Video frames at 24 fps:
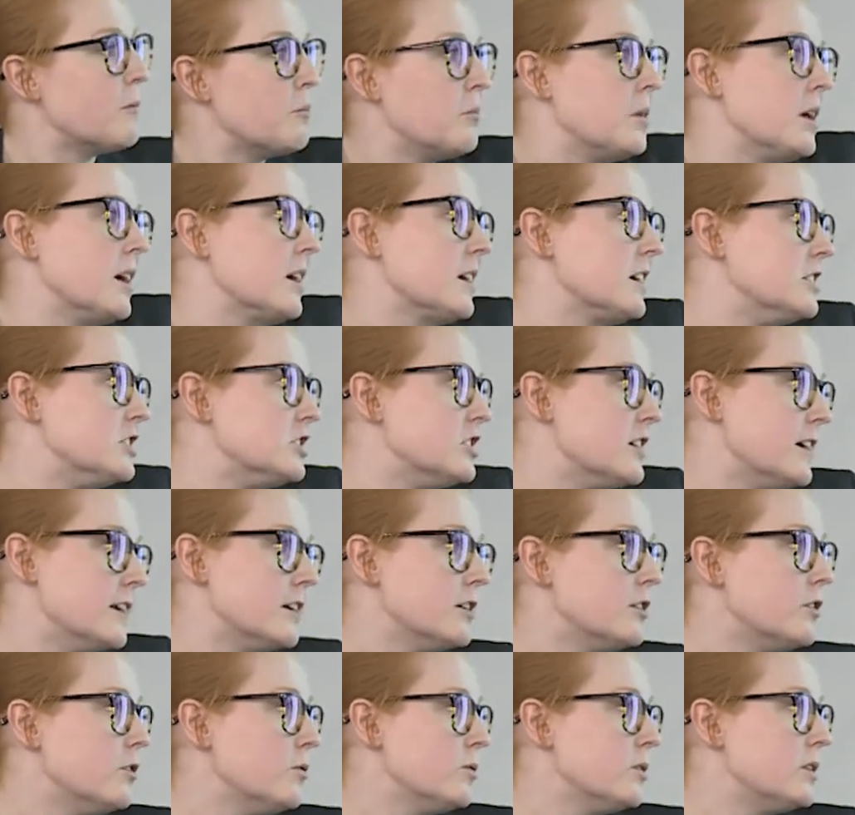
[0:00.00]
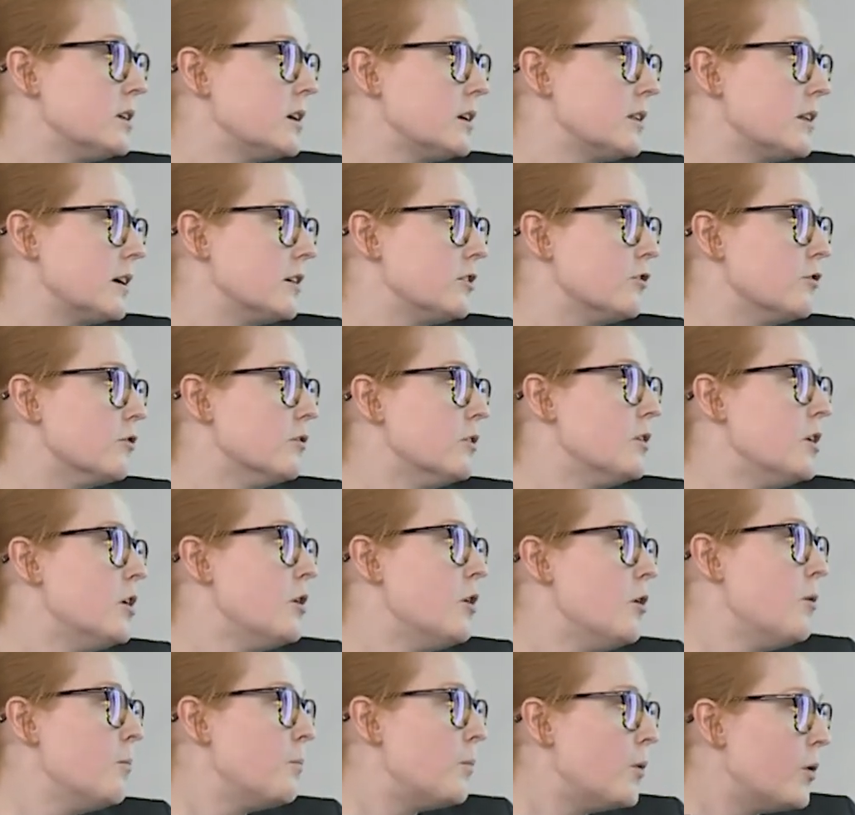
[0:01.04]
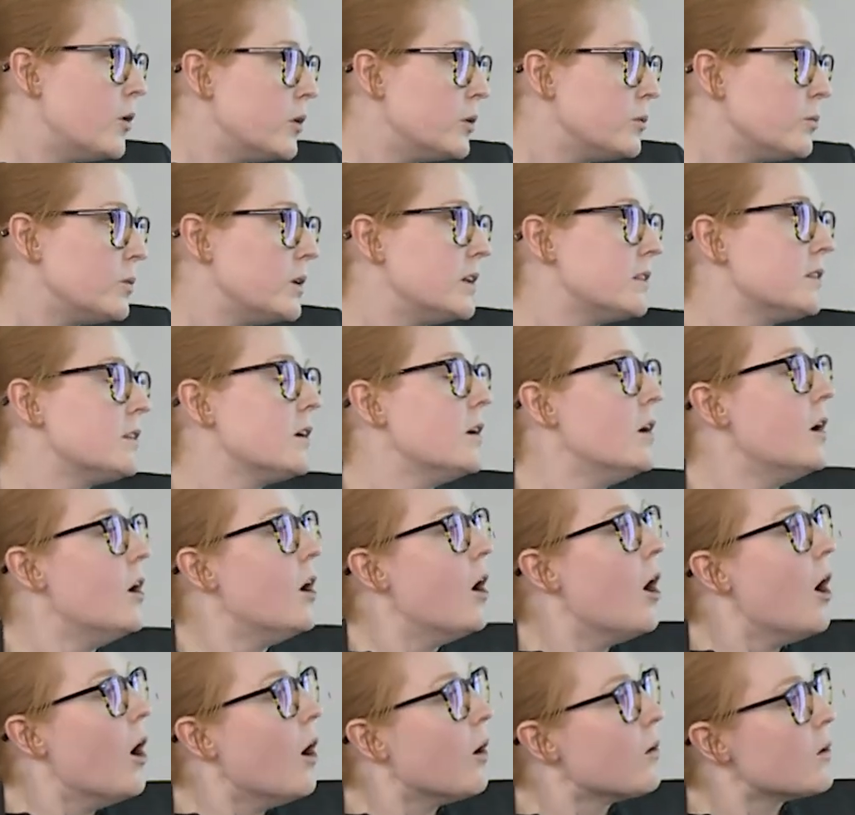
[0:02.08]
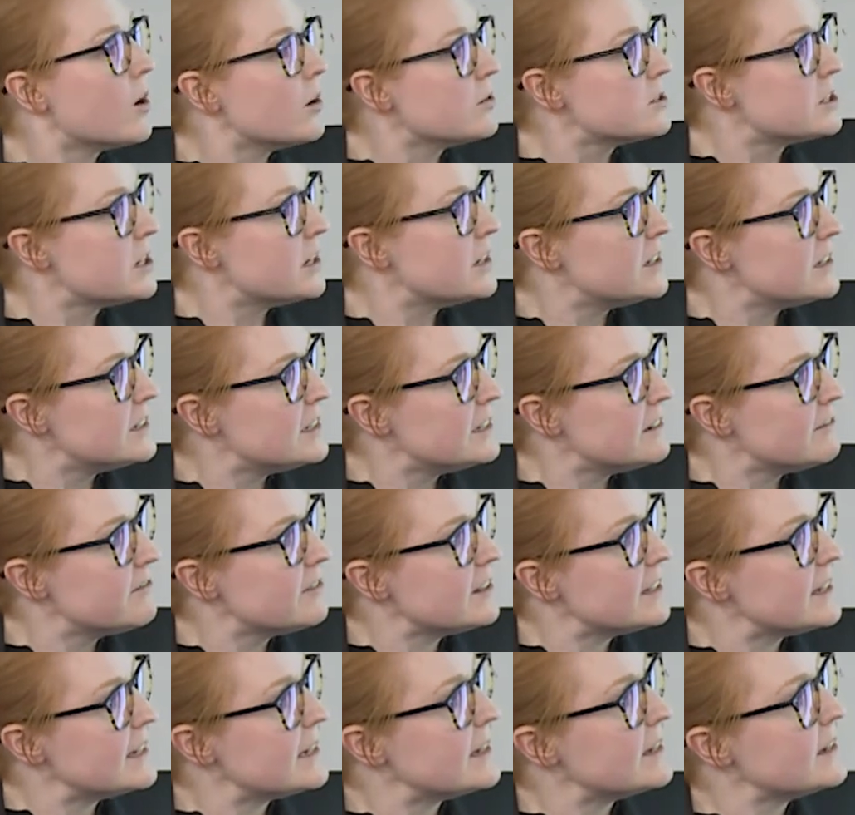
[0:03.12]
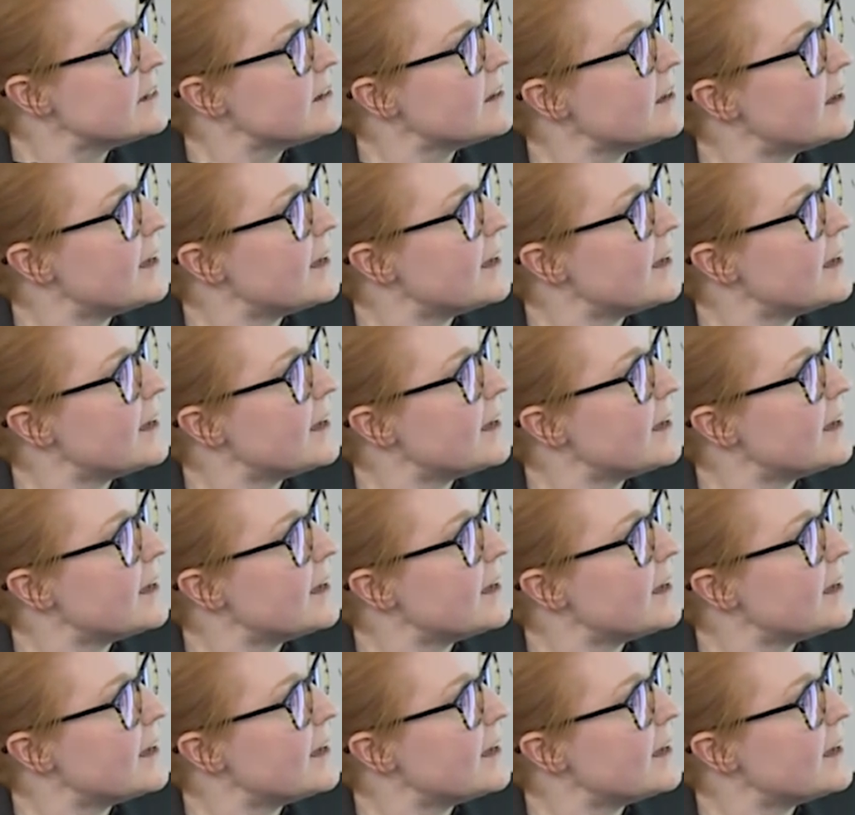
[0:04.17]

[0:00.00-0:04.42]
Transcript: be a congenital thing that you're born with, or alternatively,